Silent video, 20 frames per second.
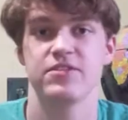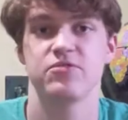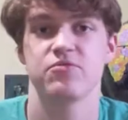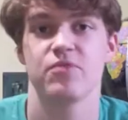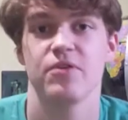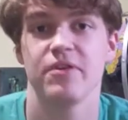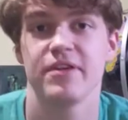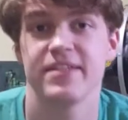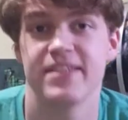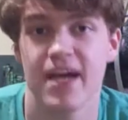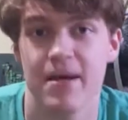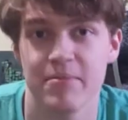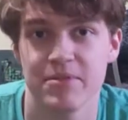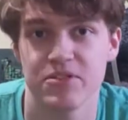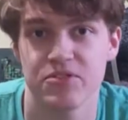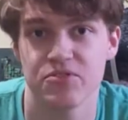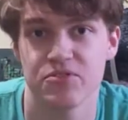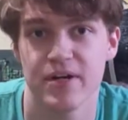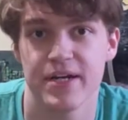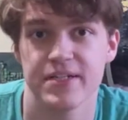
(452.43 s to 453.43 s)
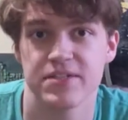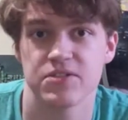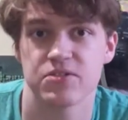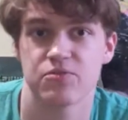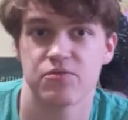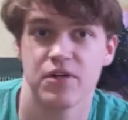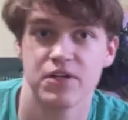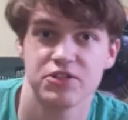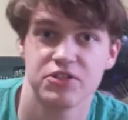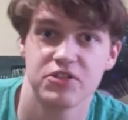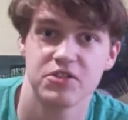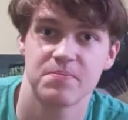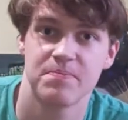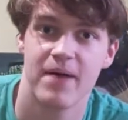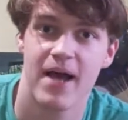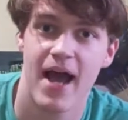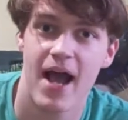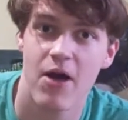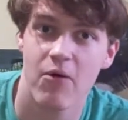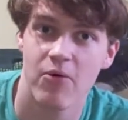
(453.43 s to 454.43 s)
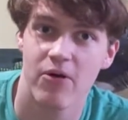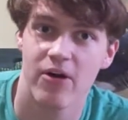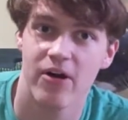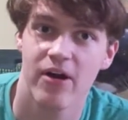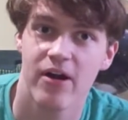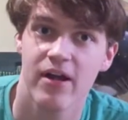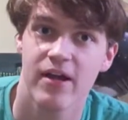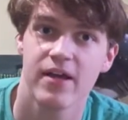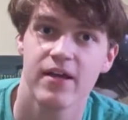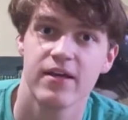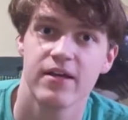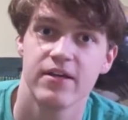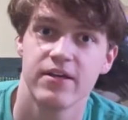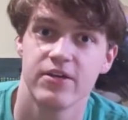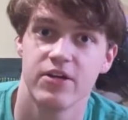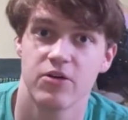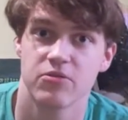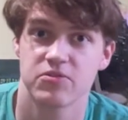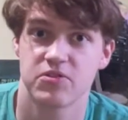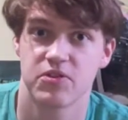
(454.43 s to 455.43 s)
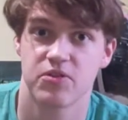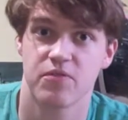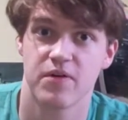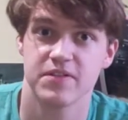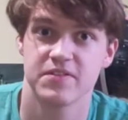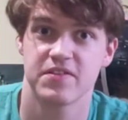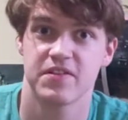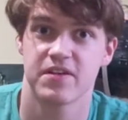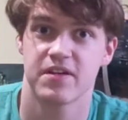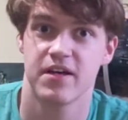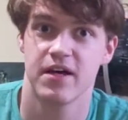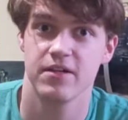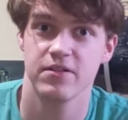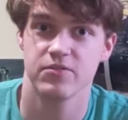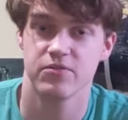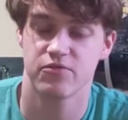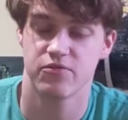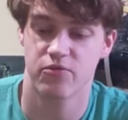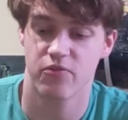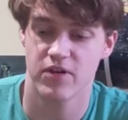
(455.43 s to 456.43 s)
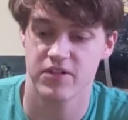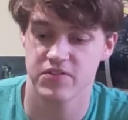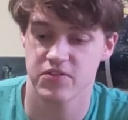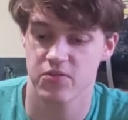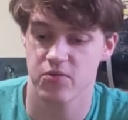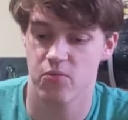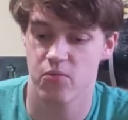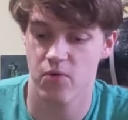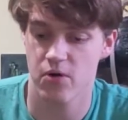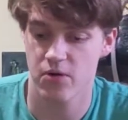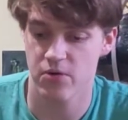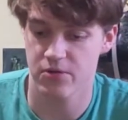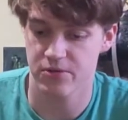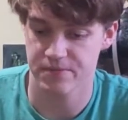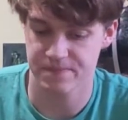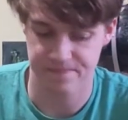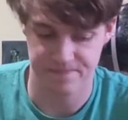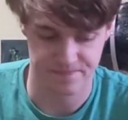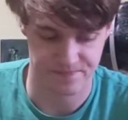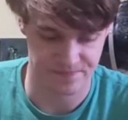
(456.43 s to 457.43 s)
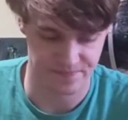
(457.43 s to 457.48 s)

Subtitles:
this really demonstrates Russia's power, to the rest of the world.